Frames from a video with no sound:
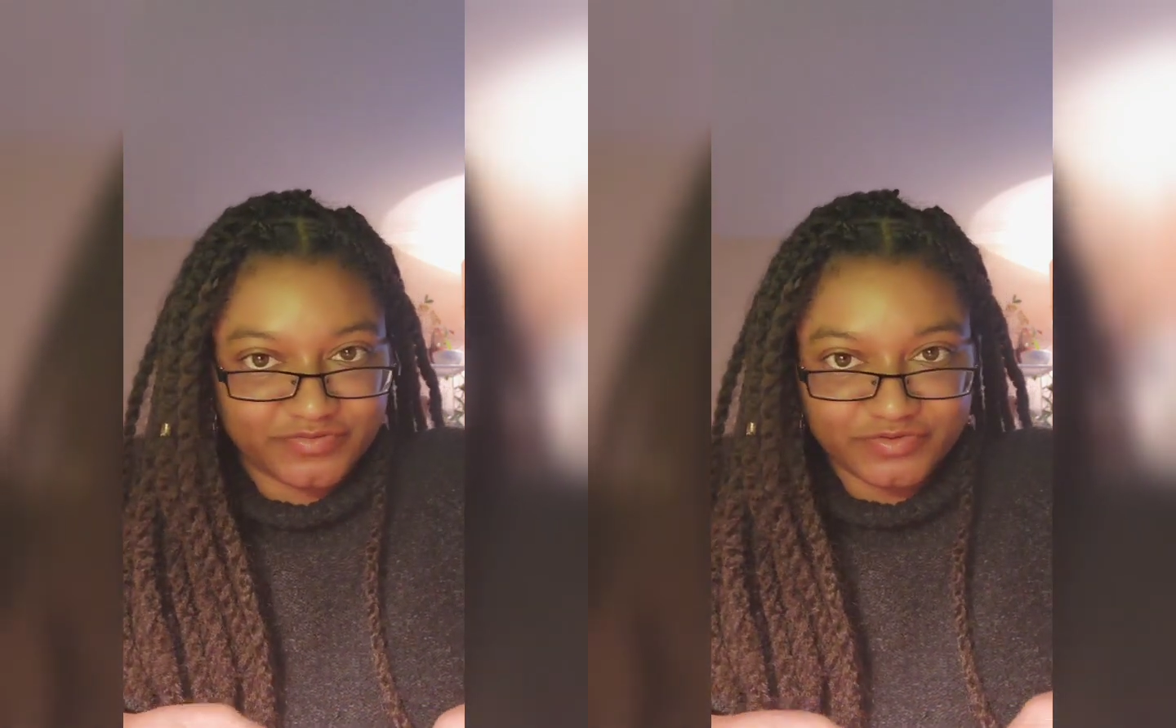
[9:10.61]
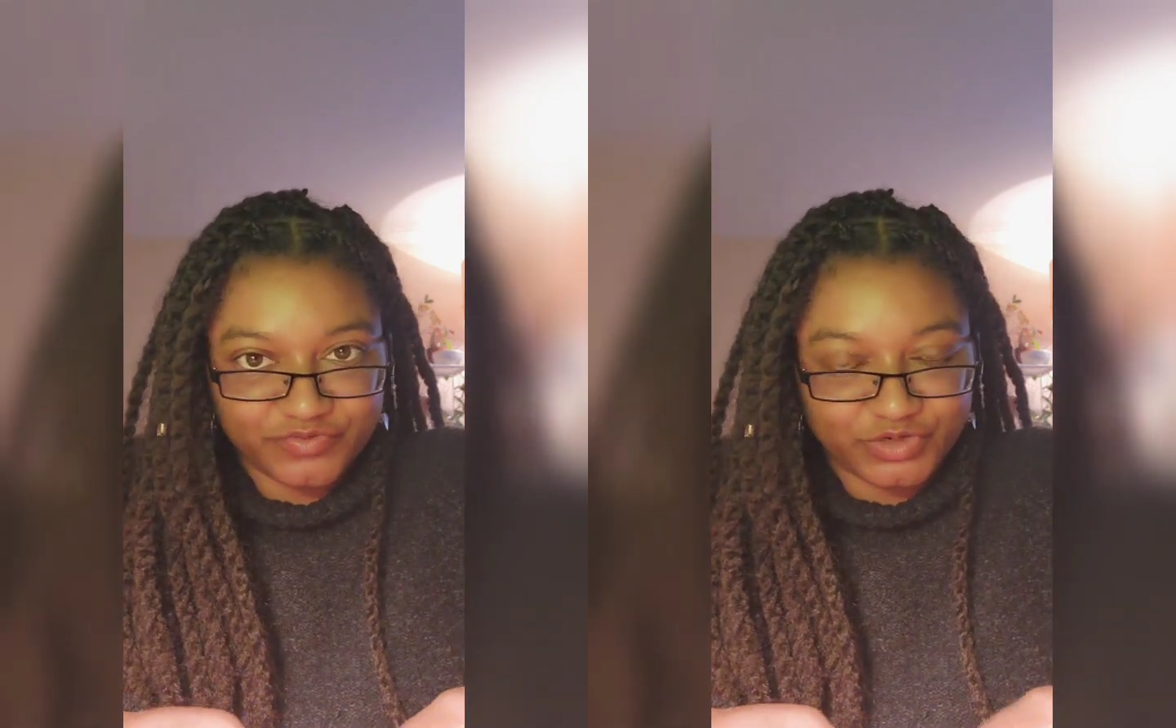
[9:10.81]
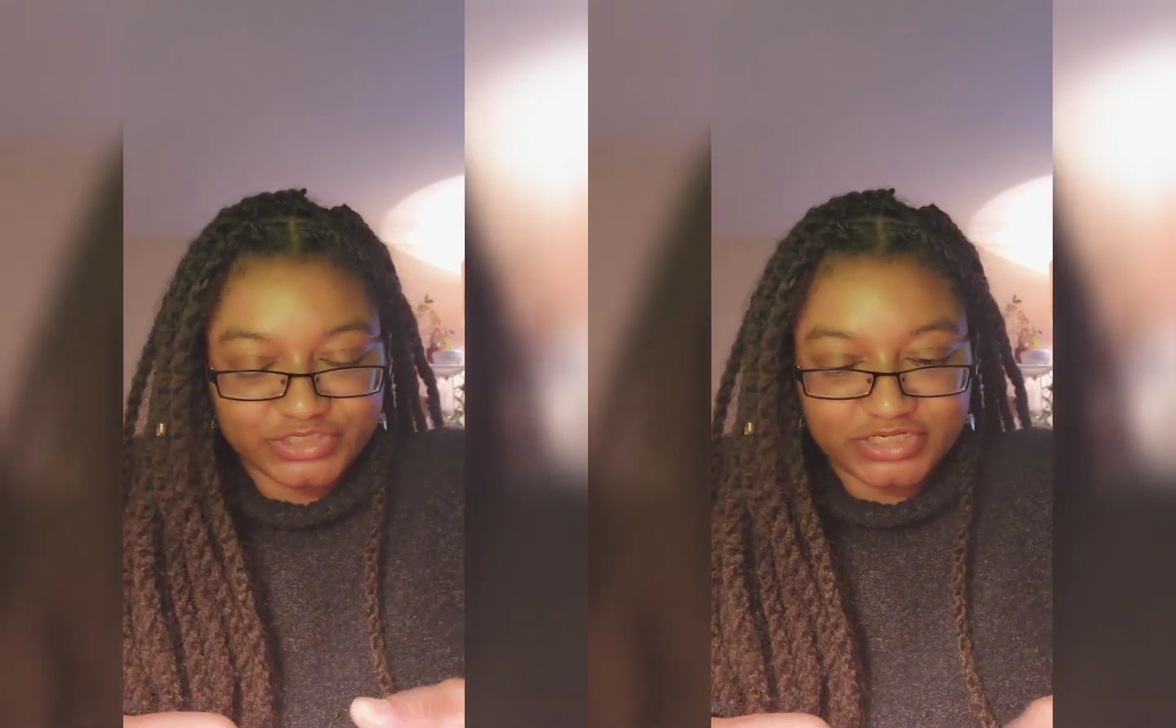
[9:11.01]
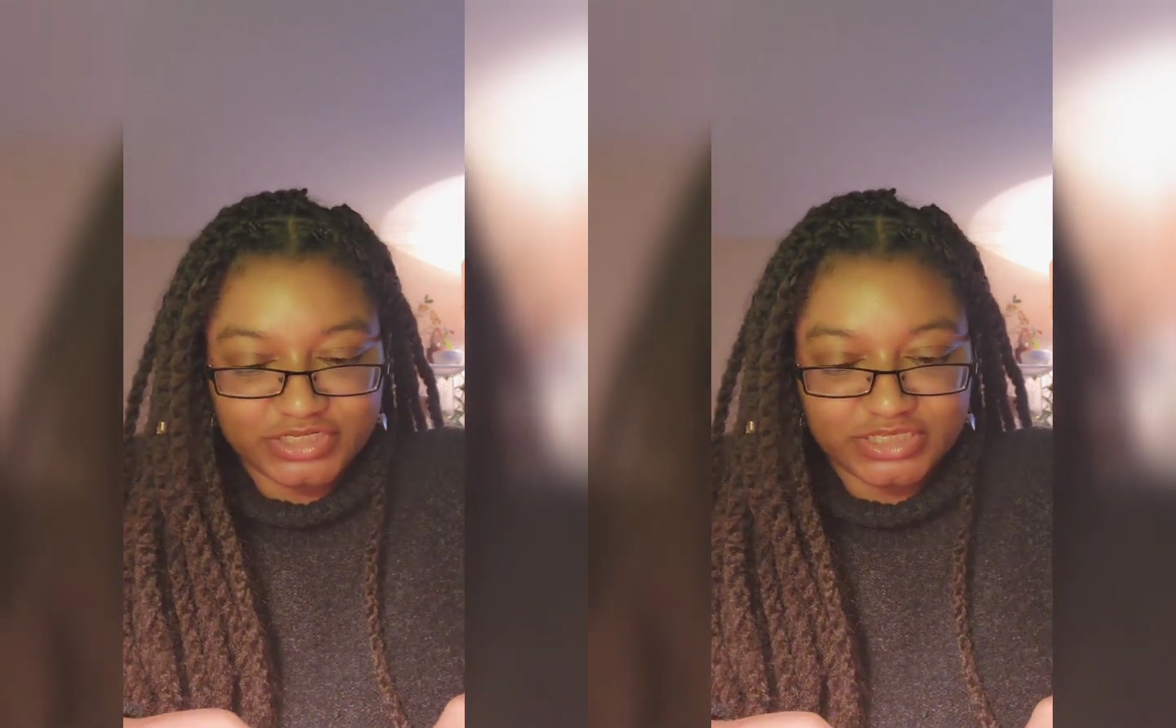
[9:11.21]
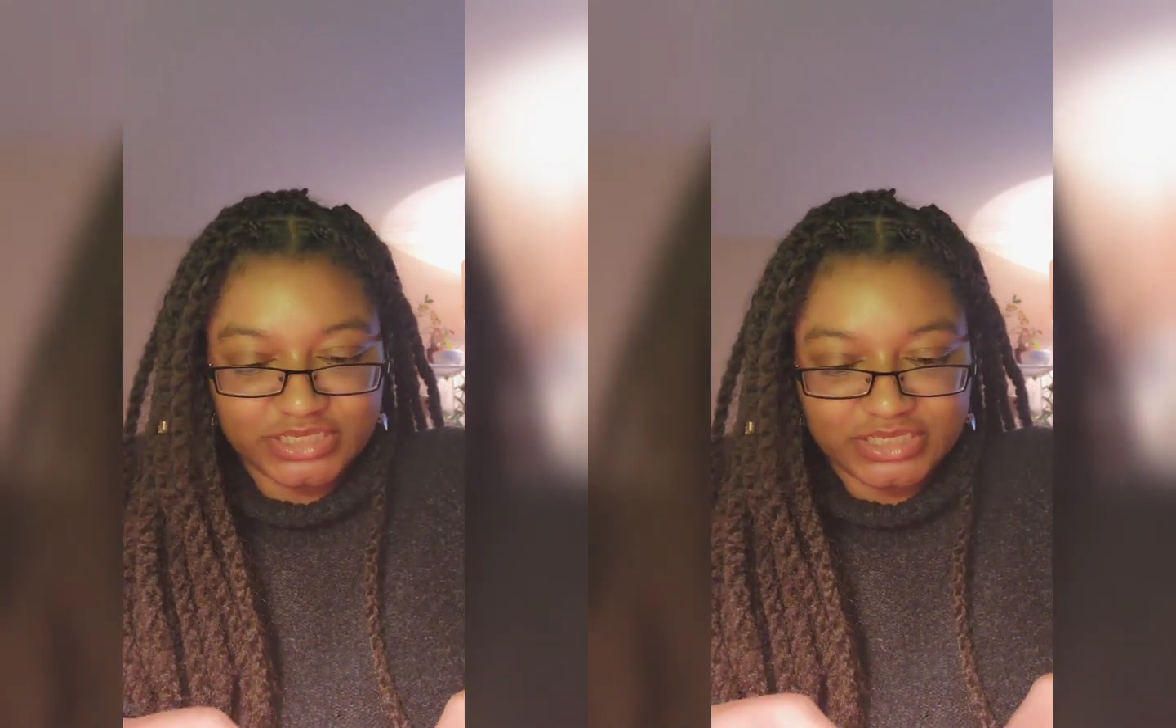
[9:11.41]

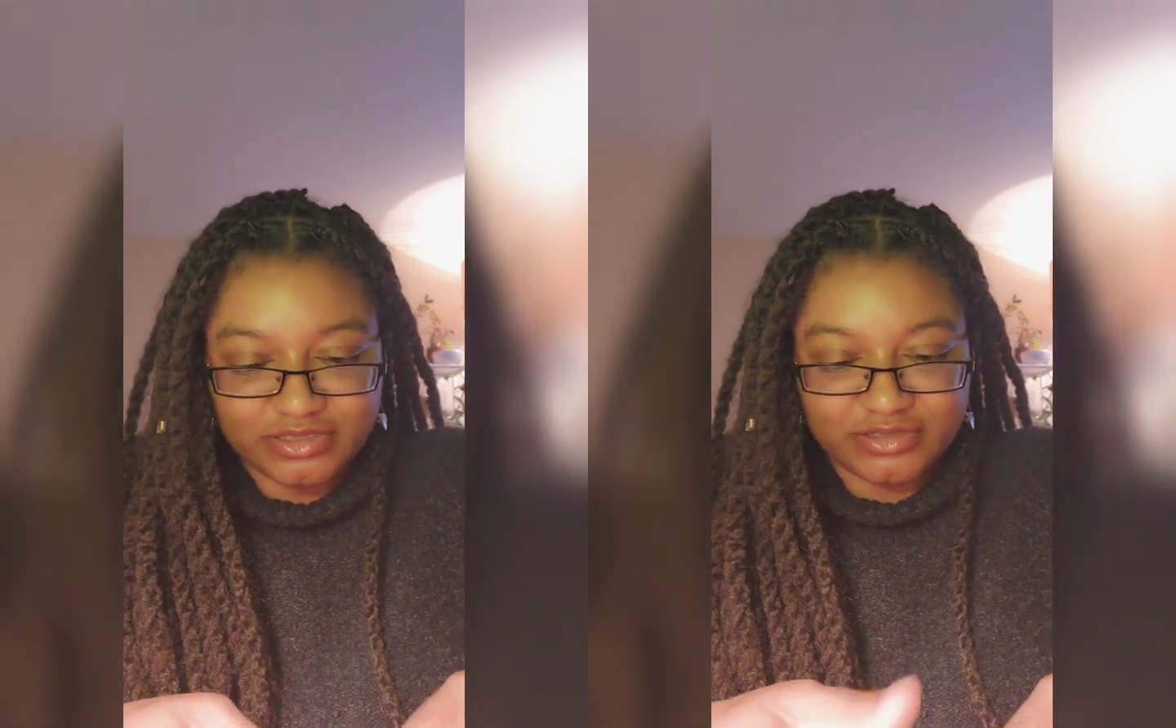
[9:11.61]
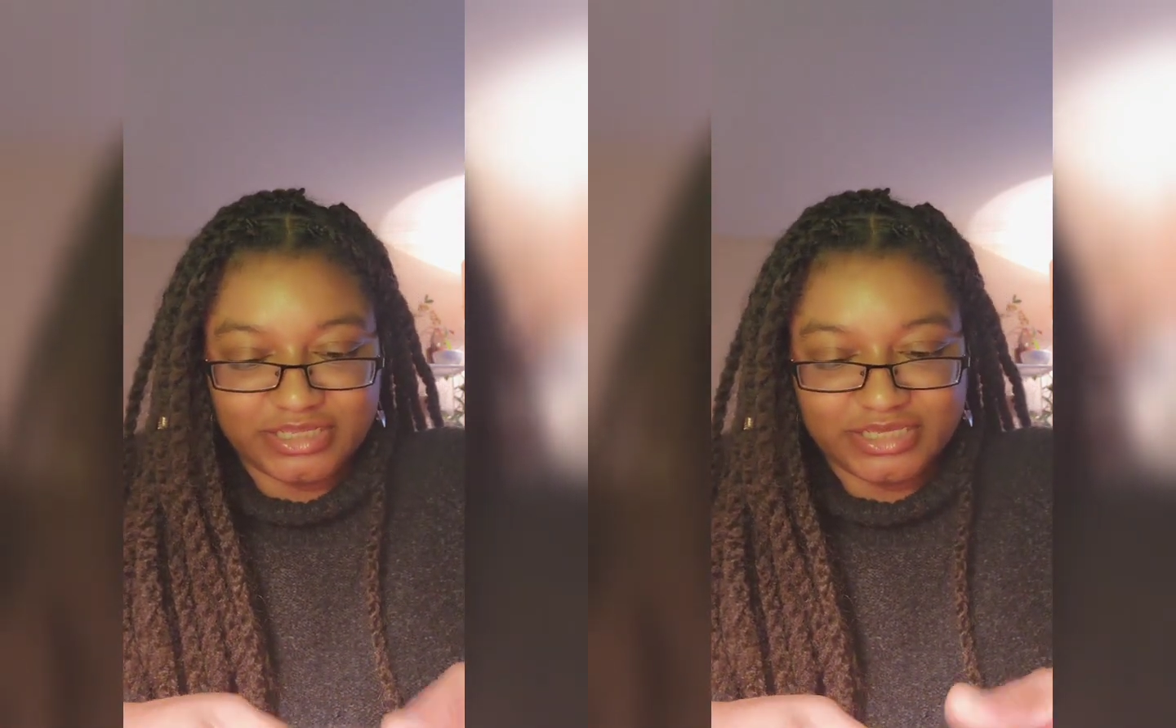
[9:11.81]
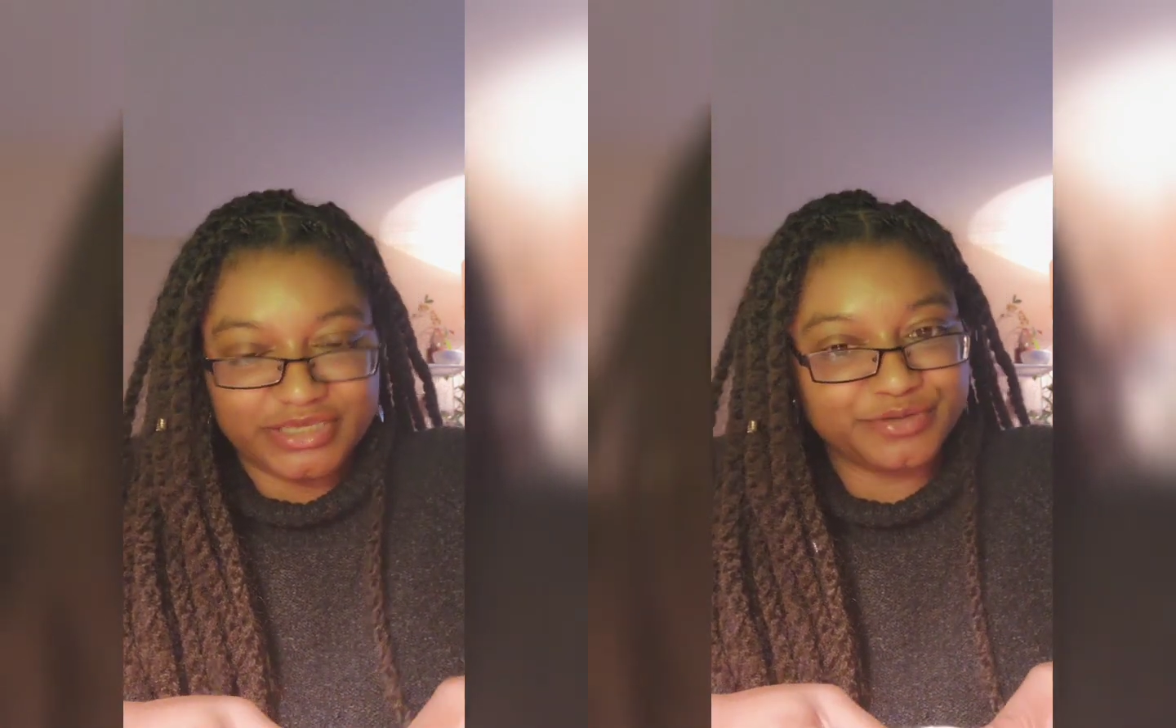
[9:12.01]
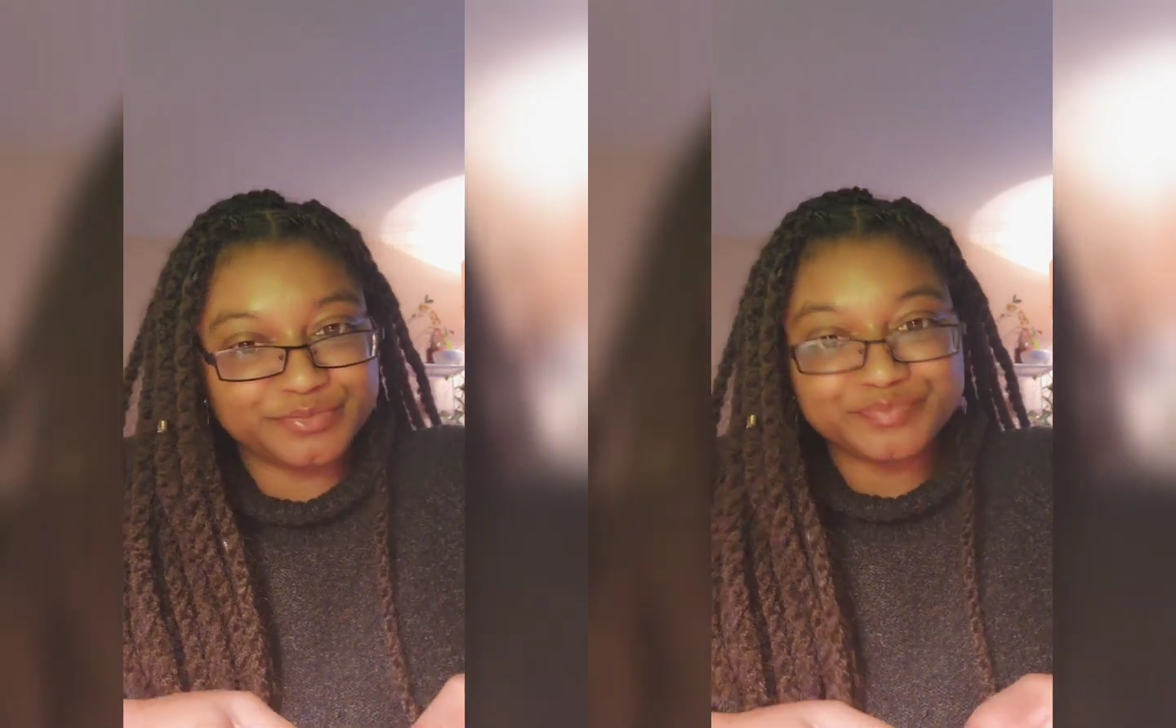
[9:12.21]
unfortunately. Like,